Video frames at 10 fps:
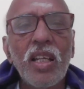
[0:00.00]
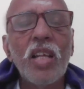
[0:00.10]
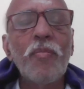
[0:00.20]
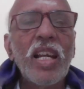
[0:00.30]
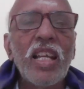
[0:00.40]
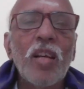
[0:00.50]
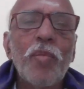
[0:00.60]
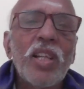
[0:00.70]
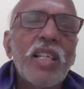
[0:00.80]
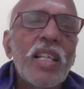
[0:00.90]
Depending
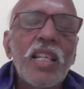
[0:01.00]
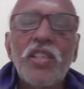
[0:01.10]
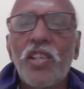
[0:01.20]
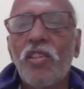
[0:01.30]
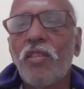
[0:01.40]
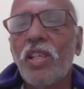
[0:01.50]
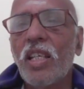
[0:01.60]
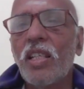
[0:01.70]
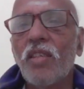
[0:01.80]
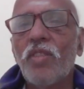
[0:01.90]
upon the intensity, you know,
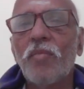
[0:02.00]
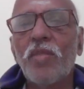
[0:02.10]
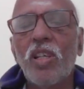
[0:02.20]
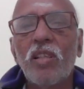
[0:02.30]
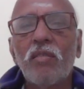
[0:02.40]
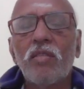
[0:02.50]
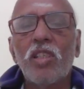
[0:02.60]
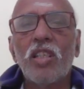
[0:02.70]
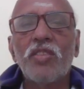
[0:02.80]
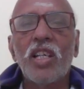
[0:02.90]
each of them
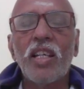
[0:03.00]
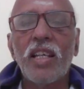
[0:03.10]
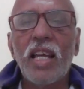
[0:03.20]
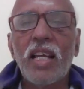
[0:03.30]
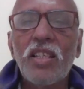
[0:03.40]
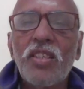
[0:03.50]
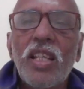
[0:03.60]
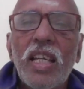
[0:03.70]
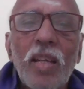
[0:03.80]
certain characters, they